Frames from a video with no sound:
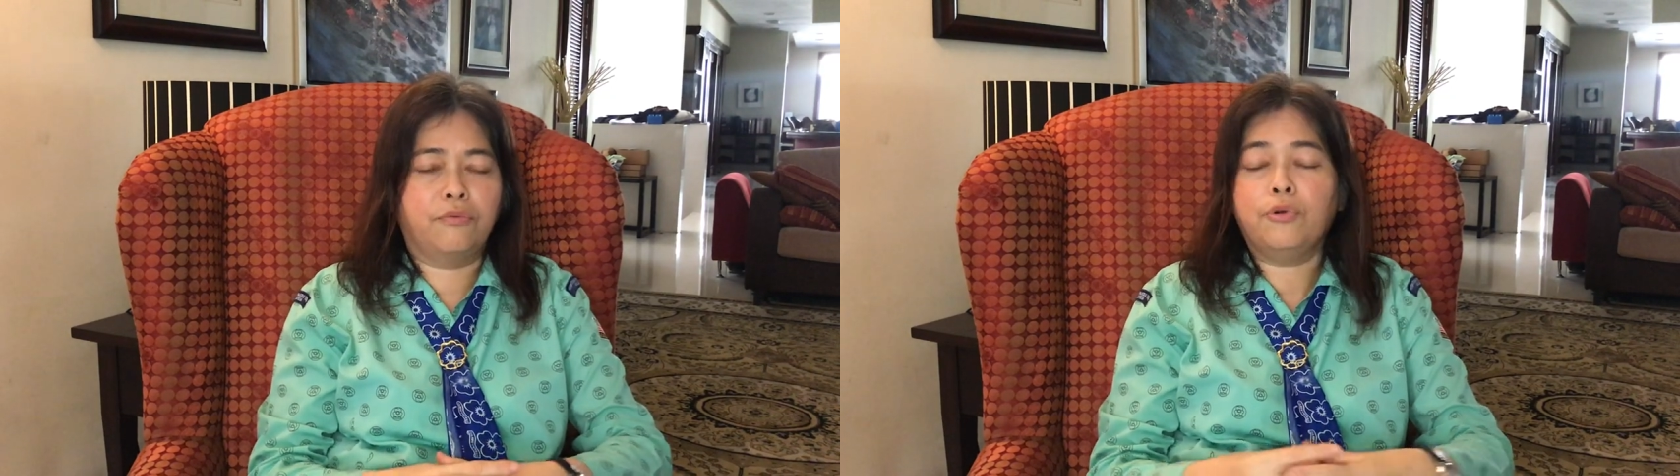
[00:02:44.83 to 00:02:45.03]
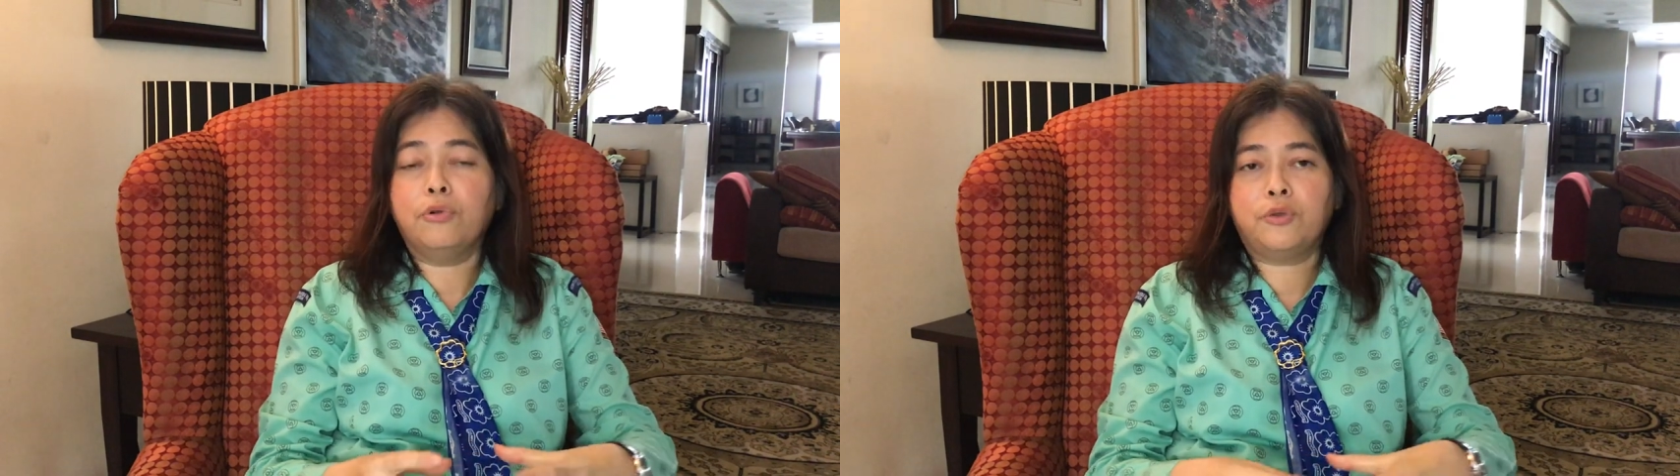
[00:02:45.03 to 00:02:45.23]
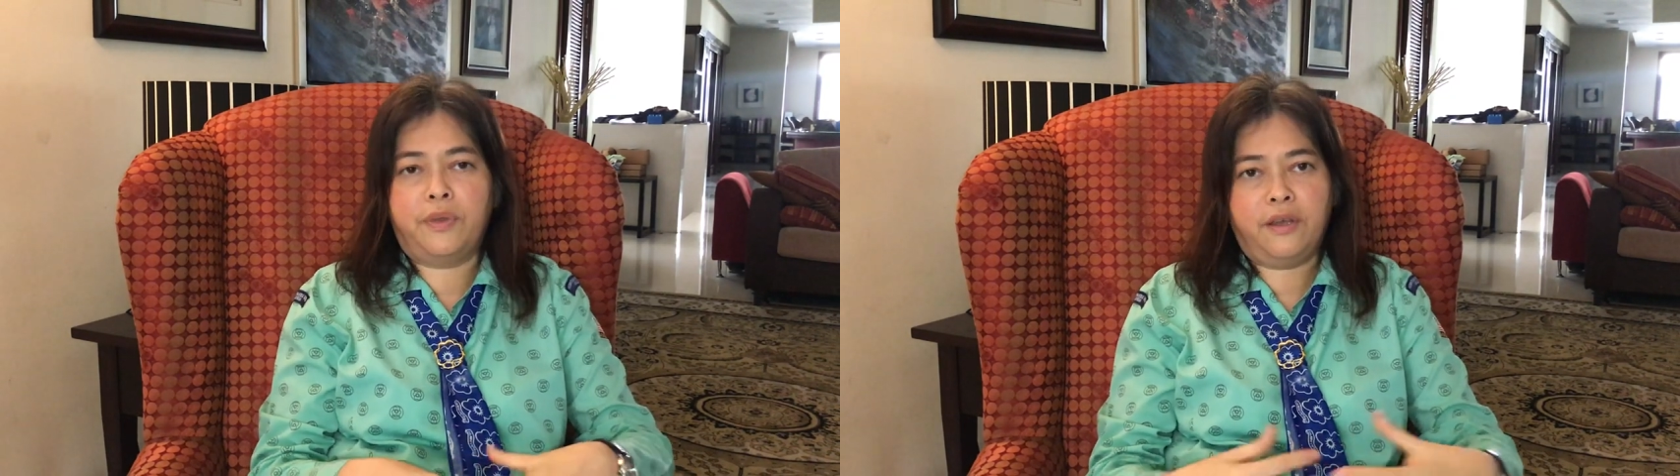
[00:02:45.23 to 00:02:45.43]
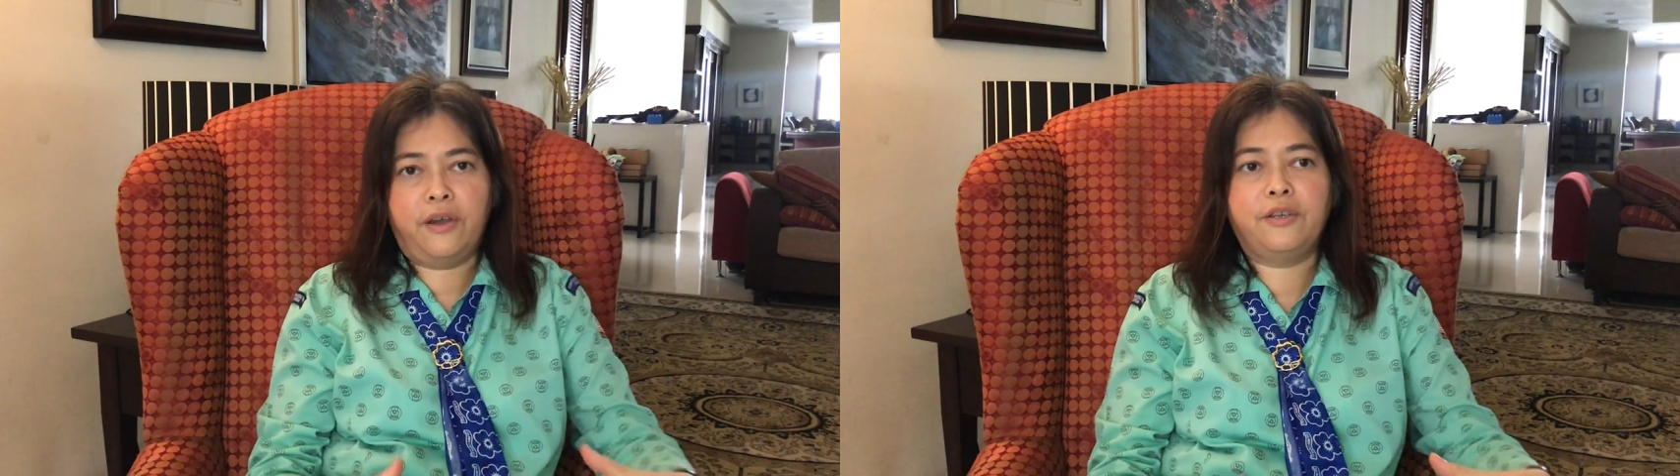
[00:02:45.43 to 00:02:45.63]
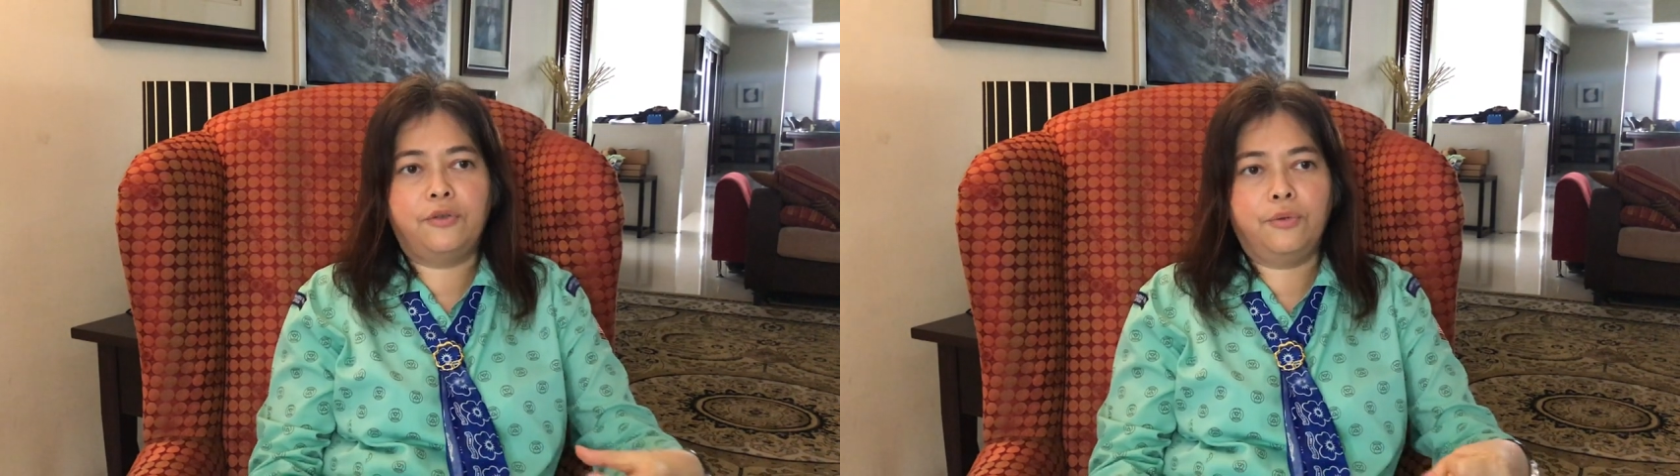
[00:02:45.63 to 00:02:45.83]
rules with
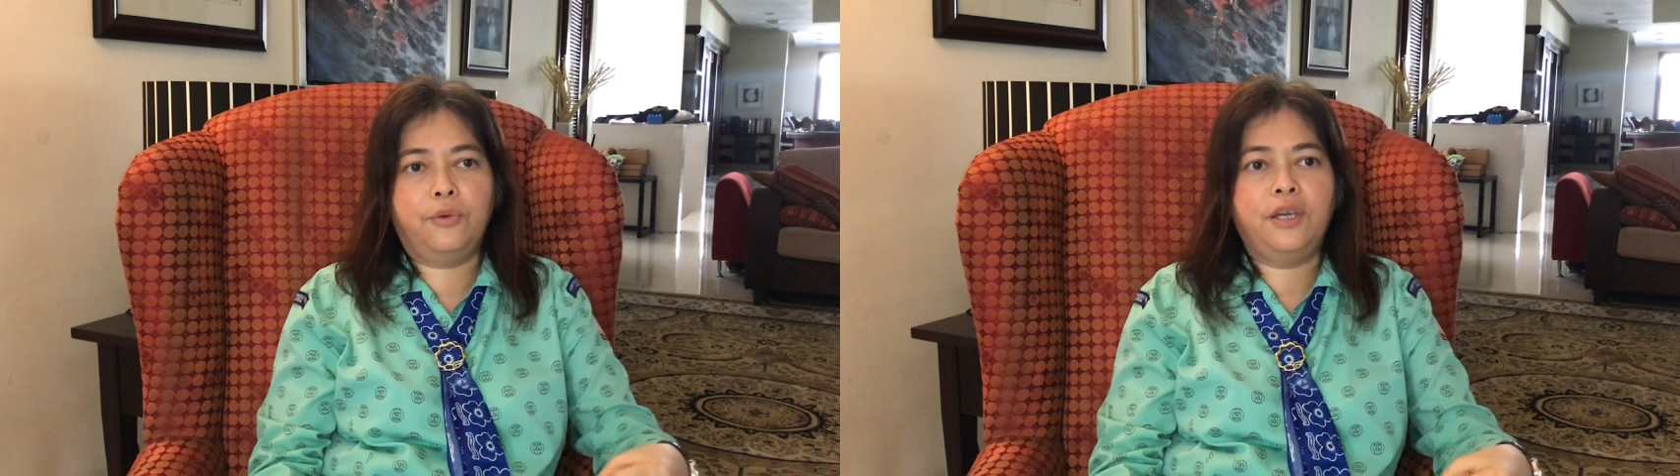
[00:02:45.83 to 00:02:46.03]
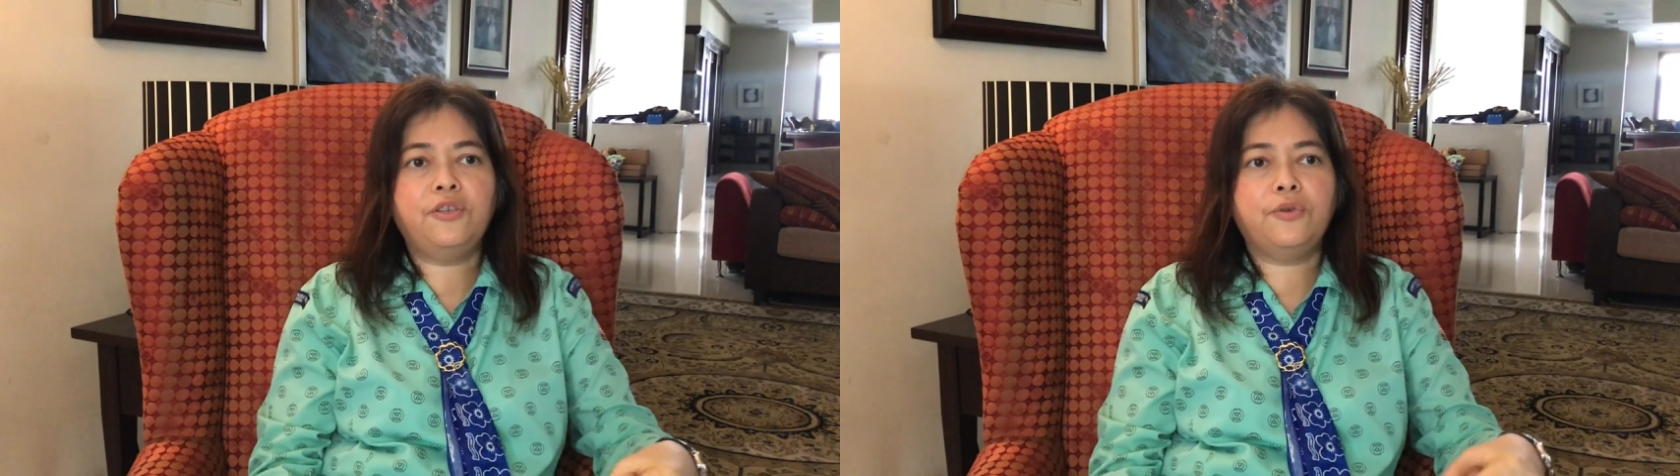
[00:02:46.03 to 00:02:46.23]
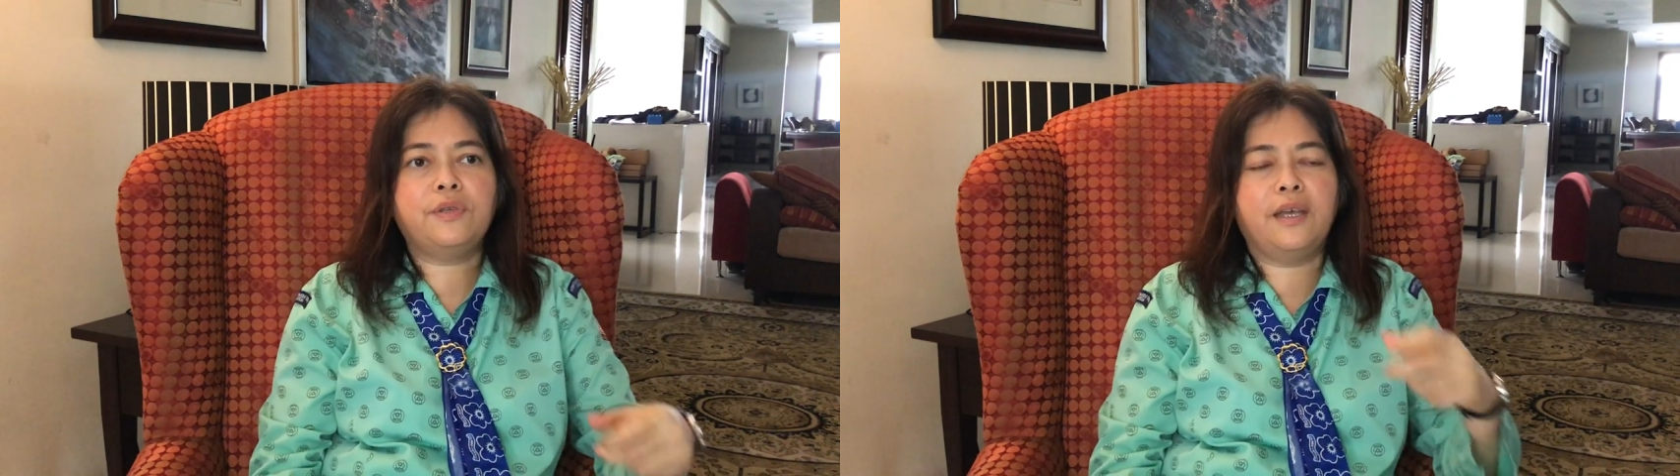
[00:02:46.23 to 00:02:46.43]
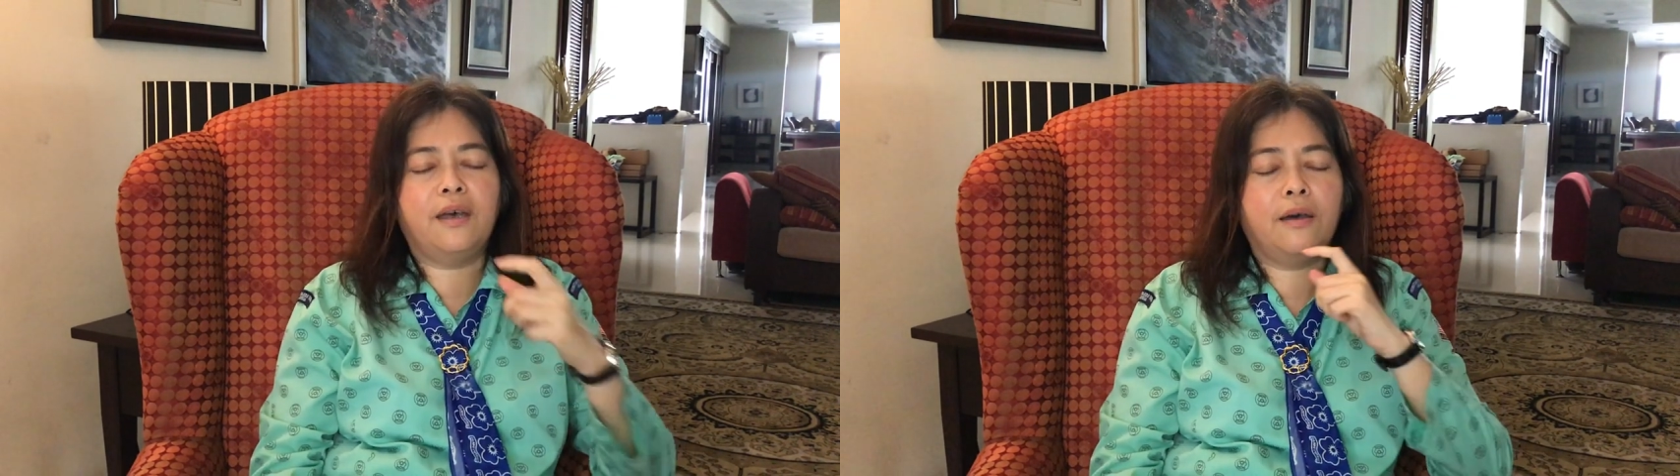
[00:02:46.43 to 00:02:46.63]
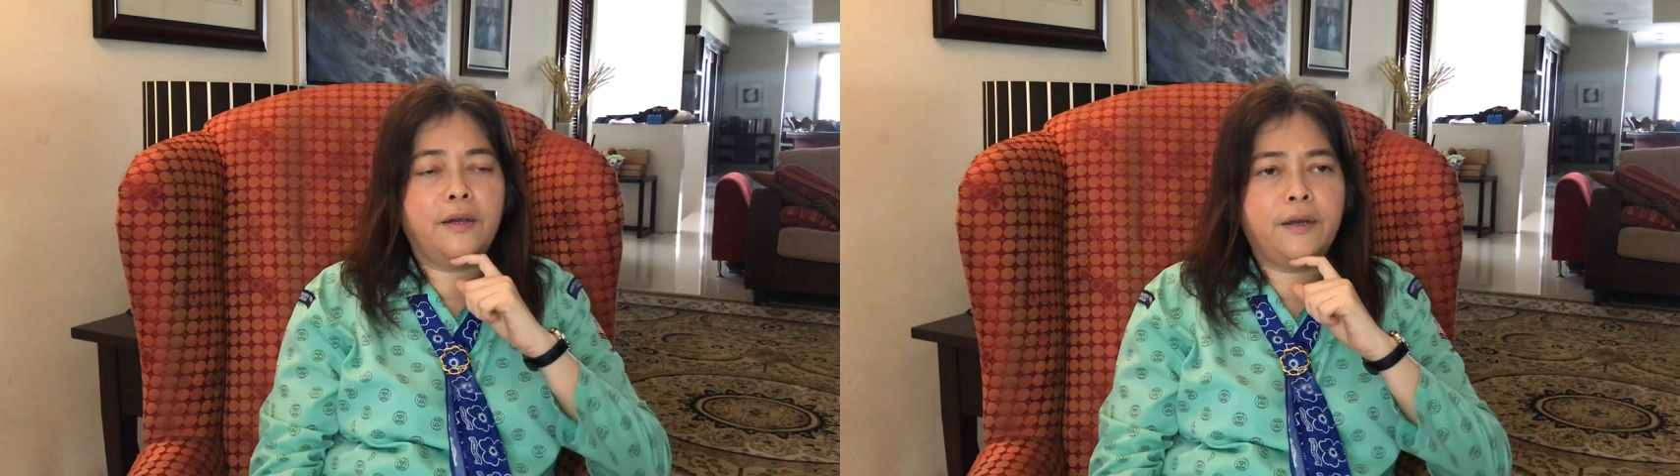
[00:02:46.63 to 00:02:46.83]
regards to issues
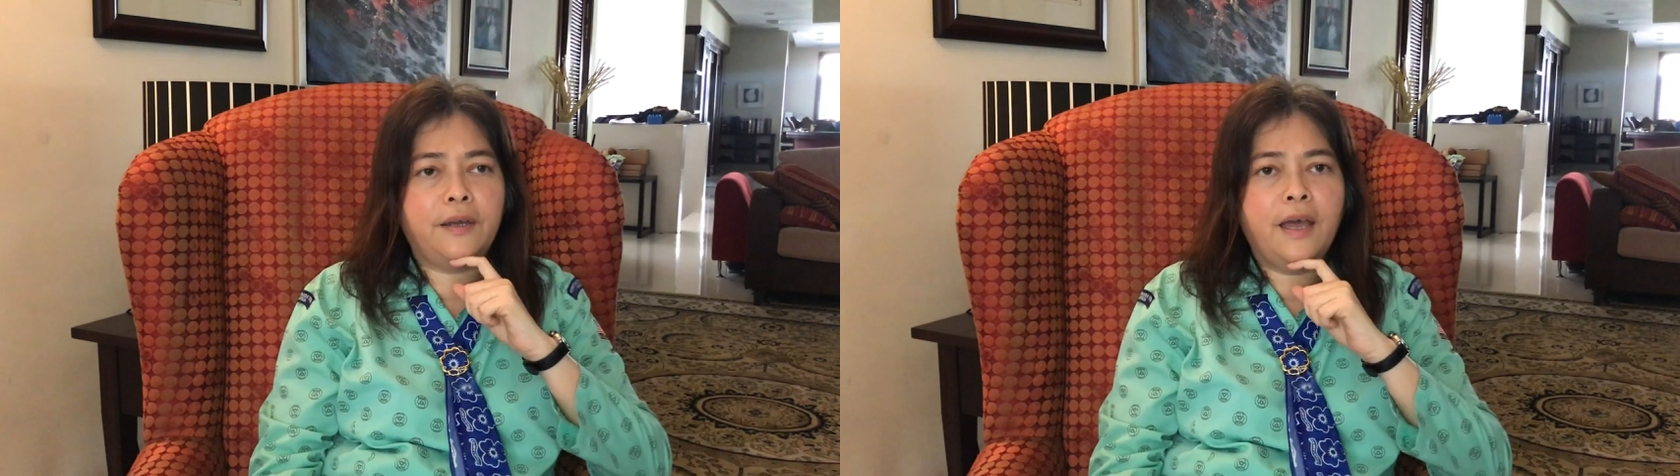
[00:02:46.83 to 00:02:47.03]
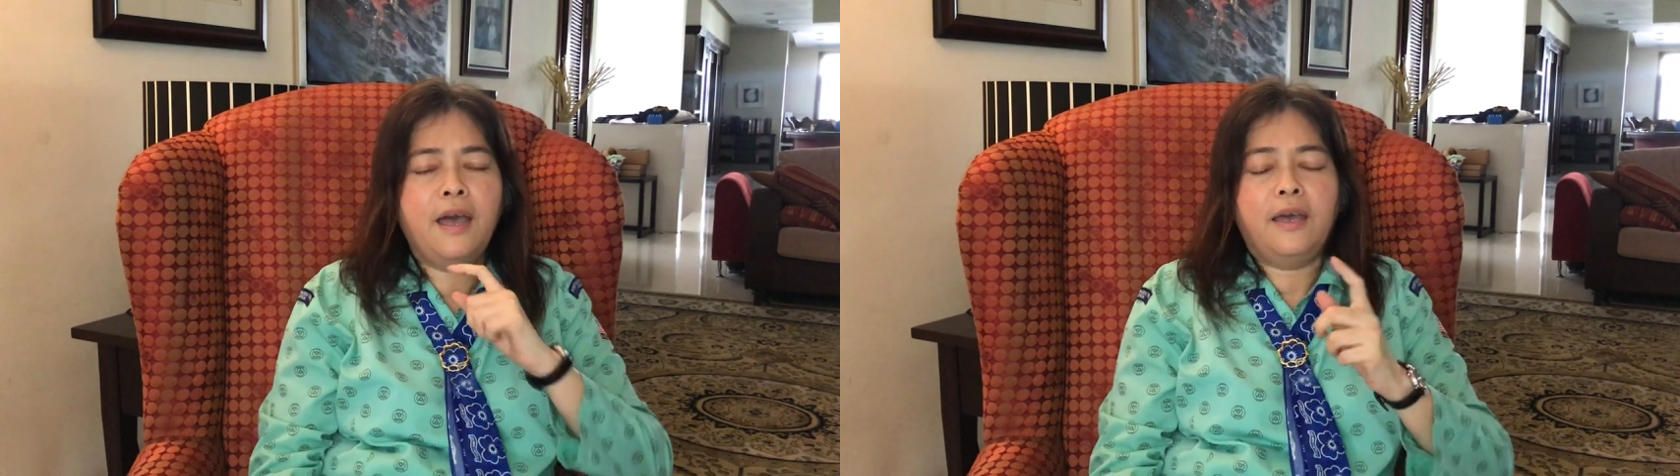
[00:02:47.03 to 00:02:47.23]
that are